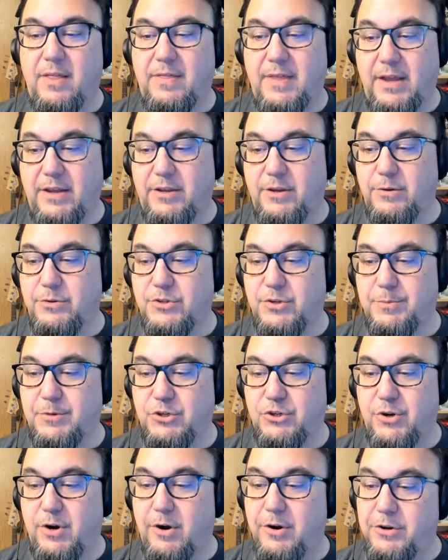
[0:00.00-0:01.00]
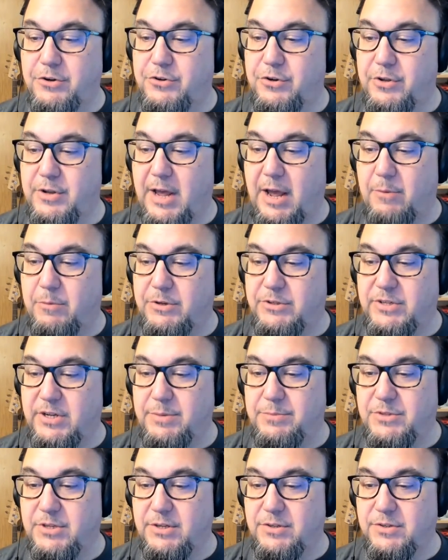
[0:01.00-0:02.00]
Thank you so much. I already do that with
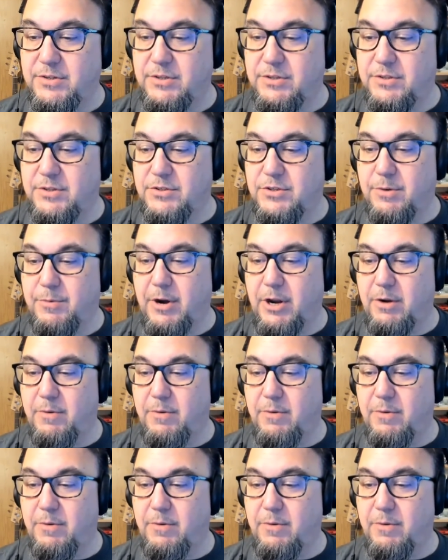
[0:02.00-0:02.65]
Teams instances already.